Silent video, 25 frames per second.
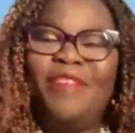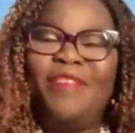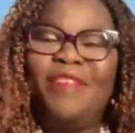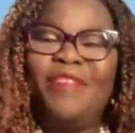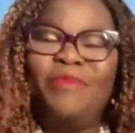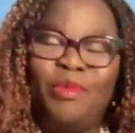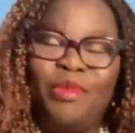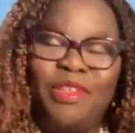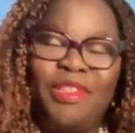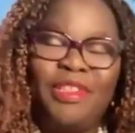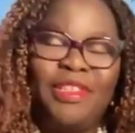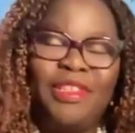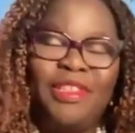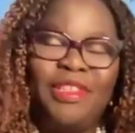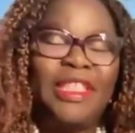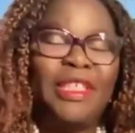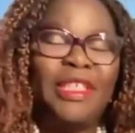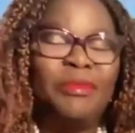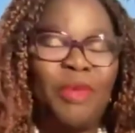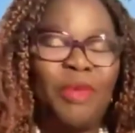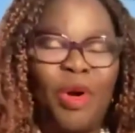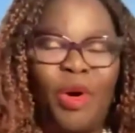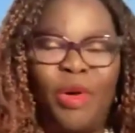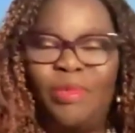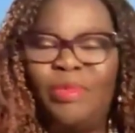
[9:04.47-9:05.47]
Well, we'll
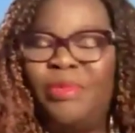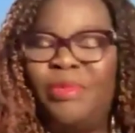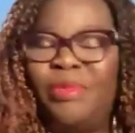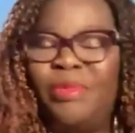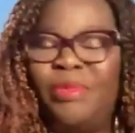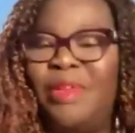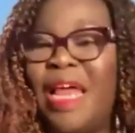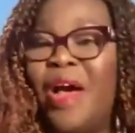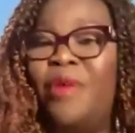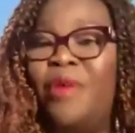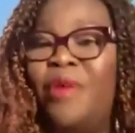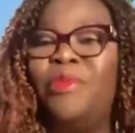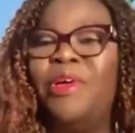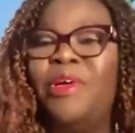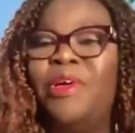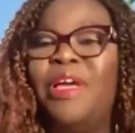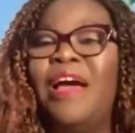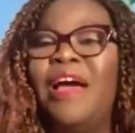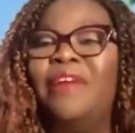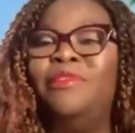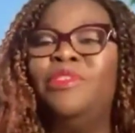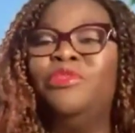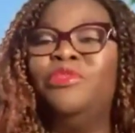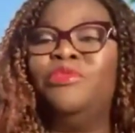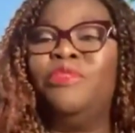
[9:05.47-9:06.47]
keep up now. We
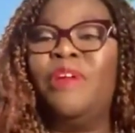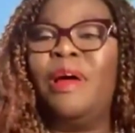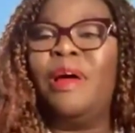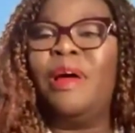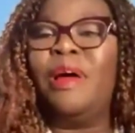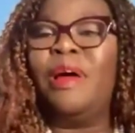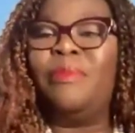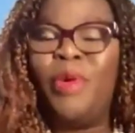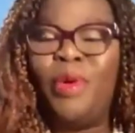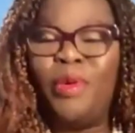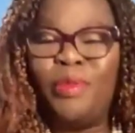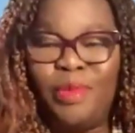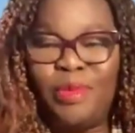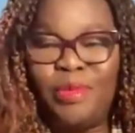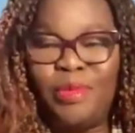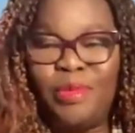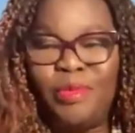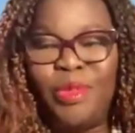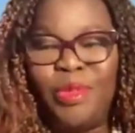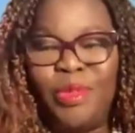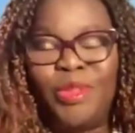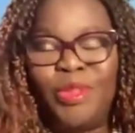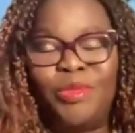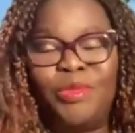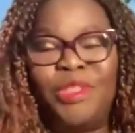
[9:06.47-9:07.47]
have to wrap up,
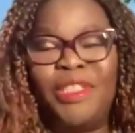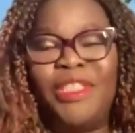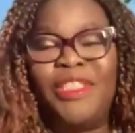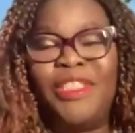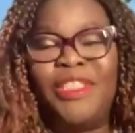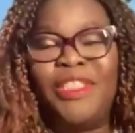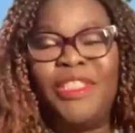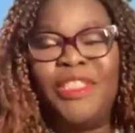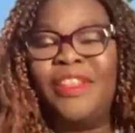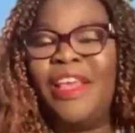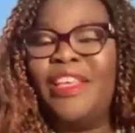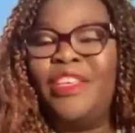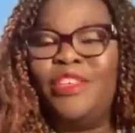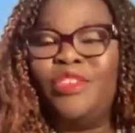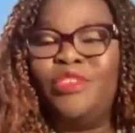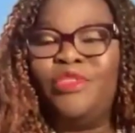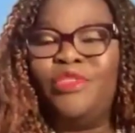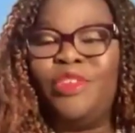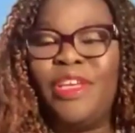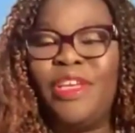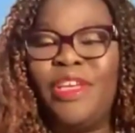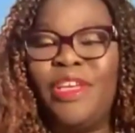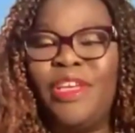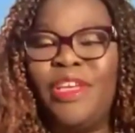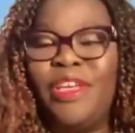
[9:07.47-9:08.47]
but we thank
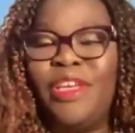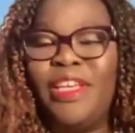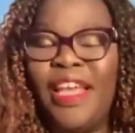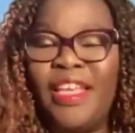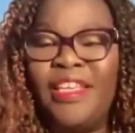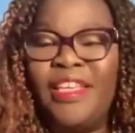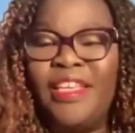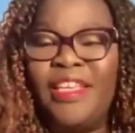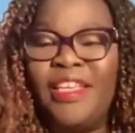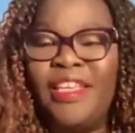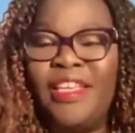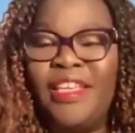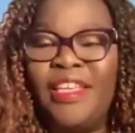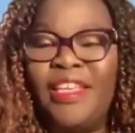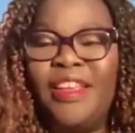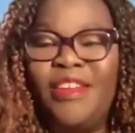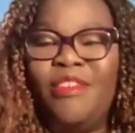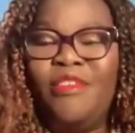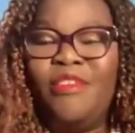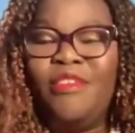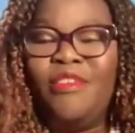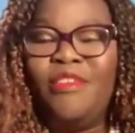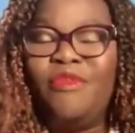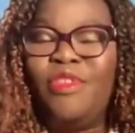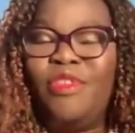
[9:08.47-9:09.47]
you again
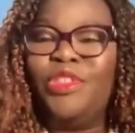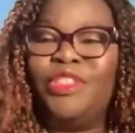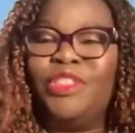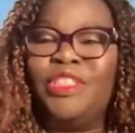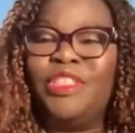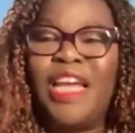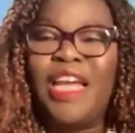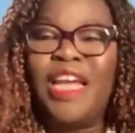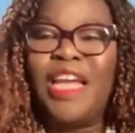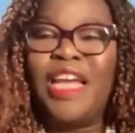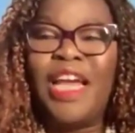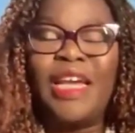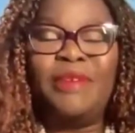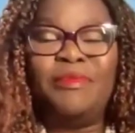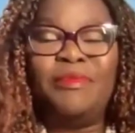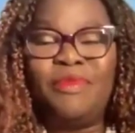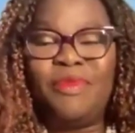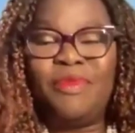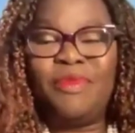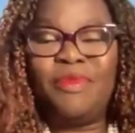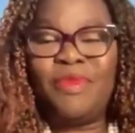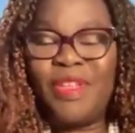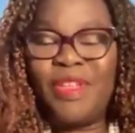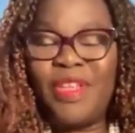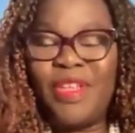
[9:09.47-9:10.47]
for your
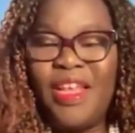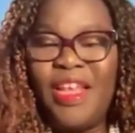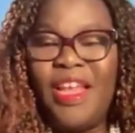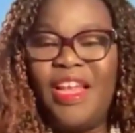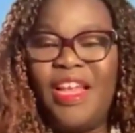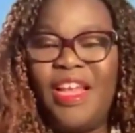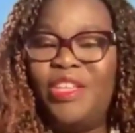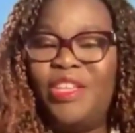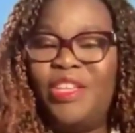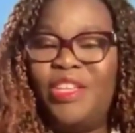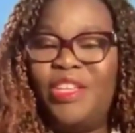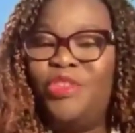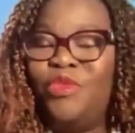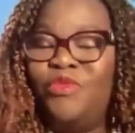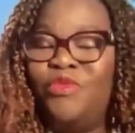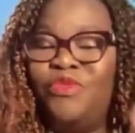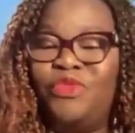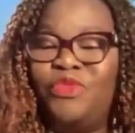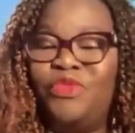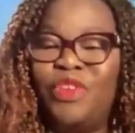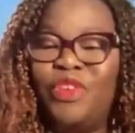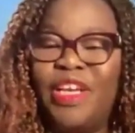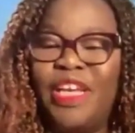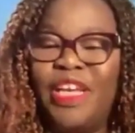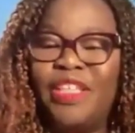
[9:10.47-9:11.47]
time.
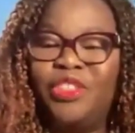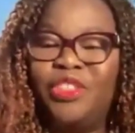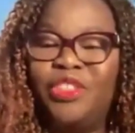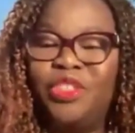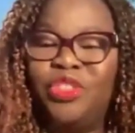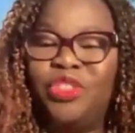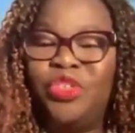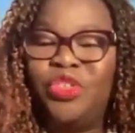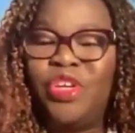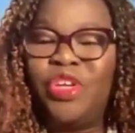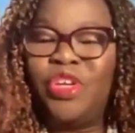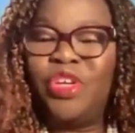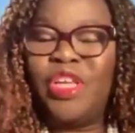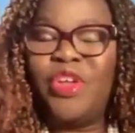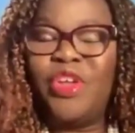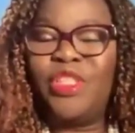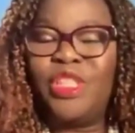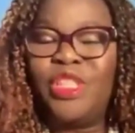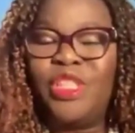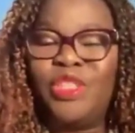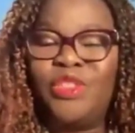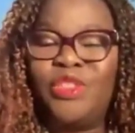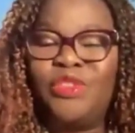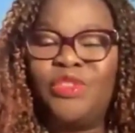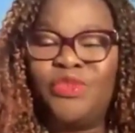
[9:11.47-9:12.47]
Don't forget to
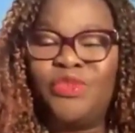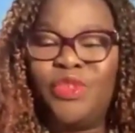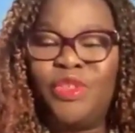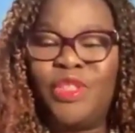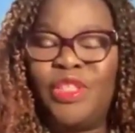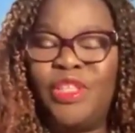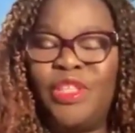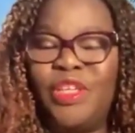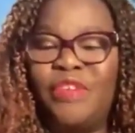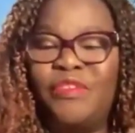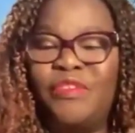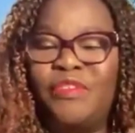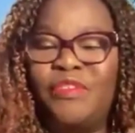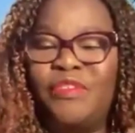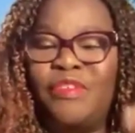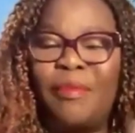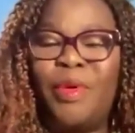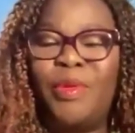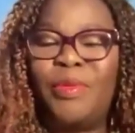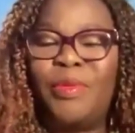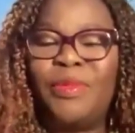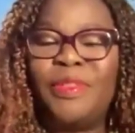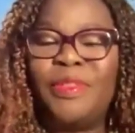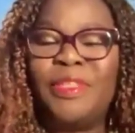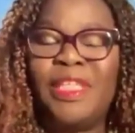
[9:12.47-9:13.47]
join us for the
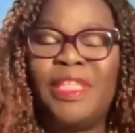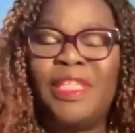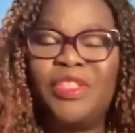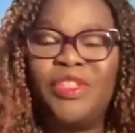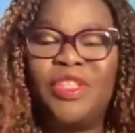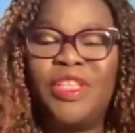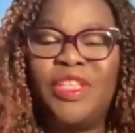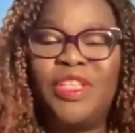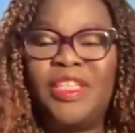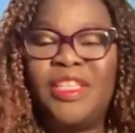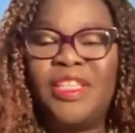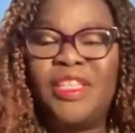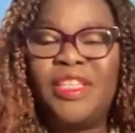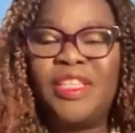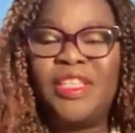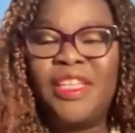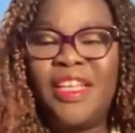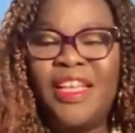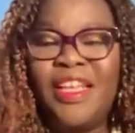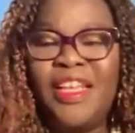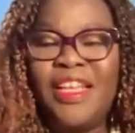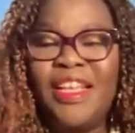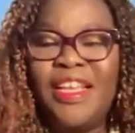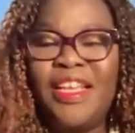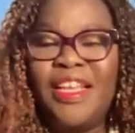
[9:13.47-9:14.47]
wrap-up
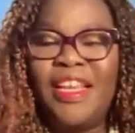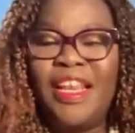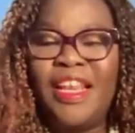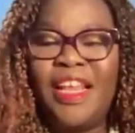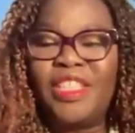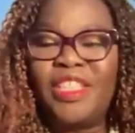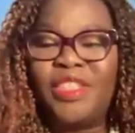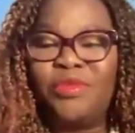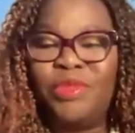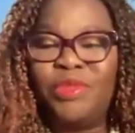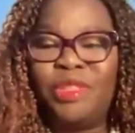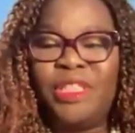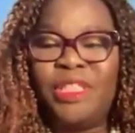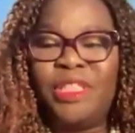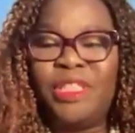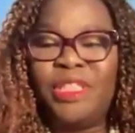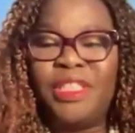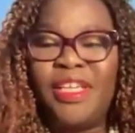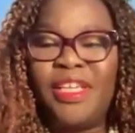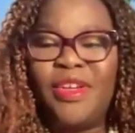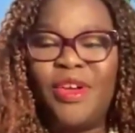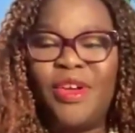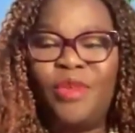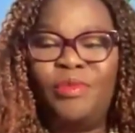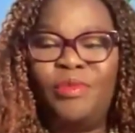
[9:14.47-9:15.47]
session next
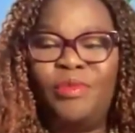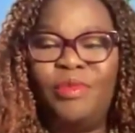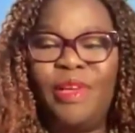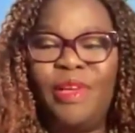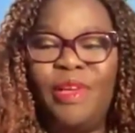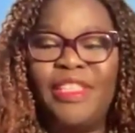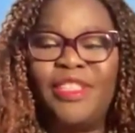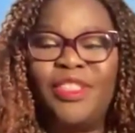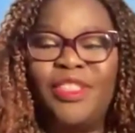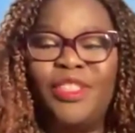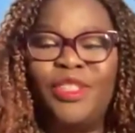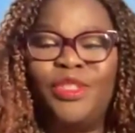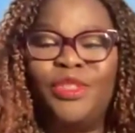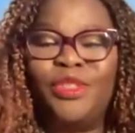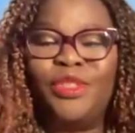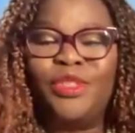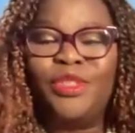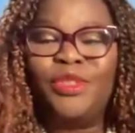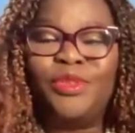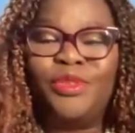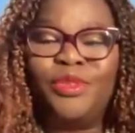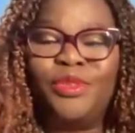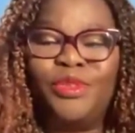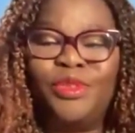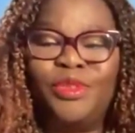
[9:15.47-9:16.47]
week. God bless
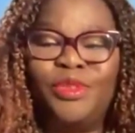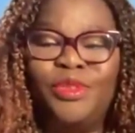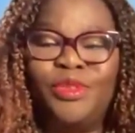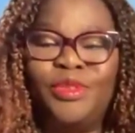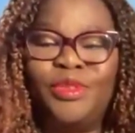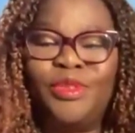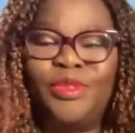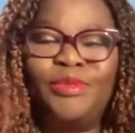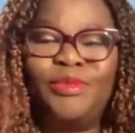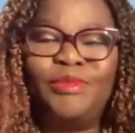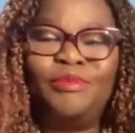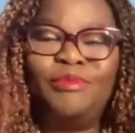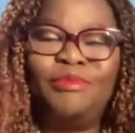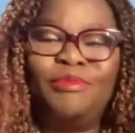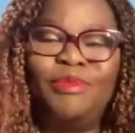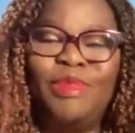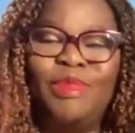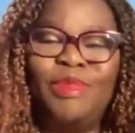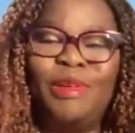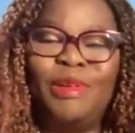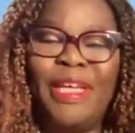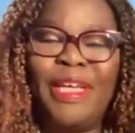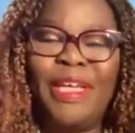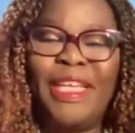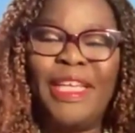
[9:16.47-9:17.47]
you.
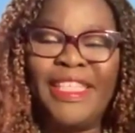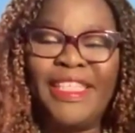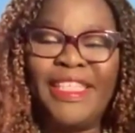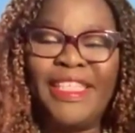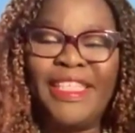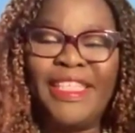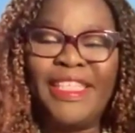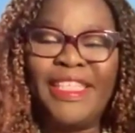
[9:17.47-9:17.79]
Bye-bye.